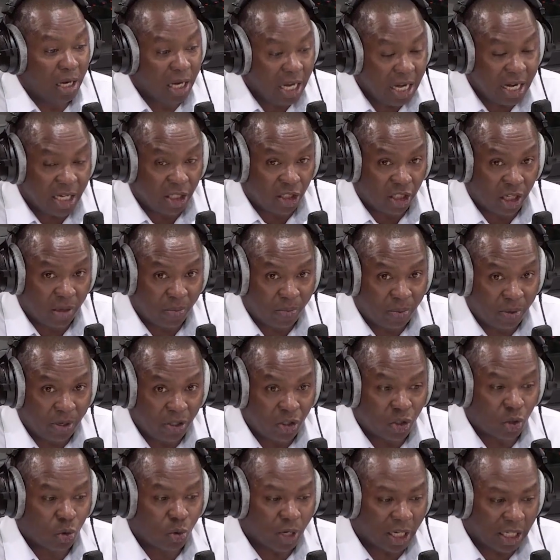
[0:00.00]
leadership
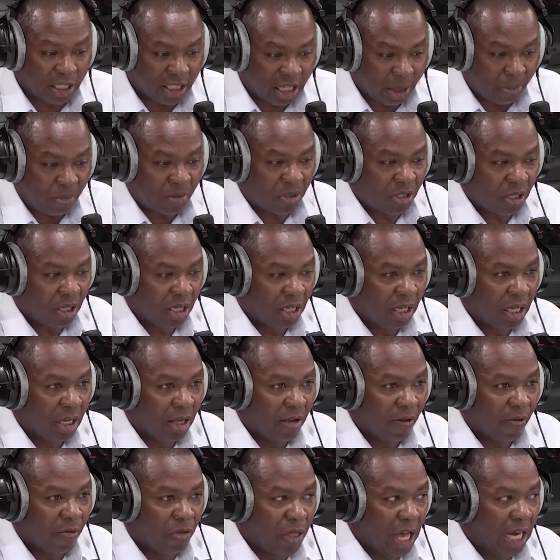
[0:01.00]
is to accept
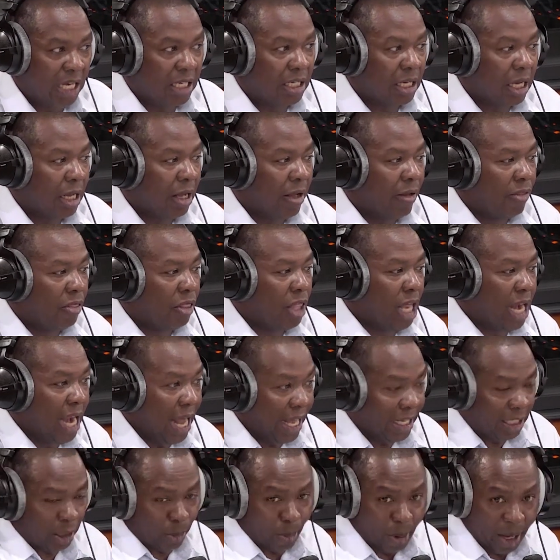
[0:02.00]
that the
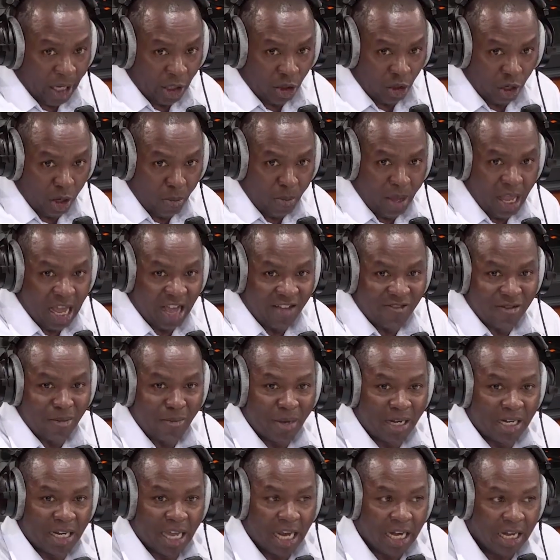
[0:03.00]
next person may have a
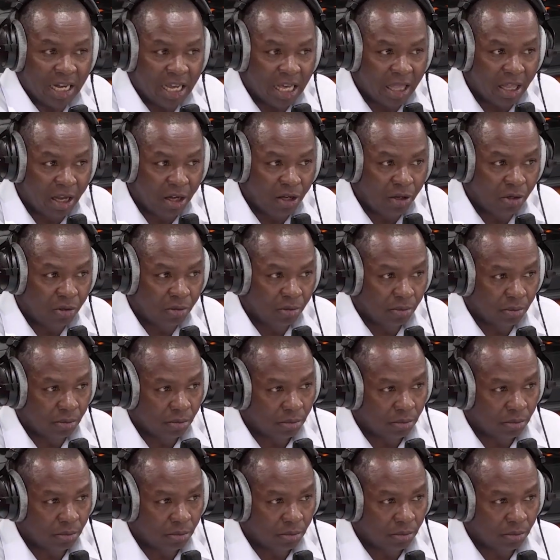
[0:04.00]
better idea than you.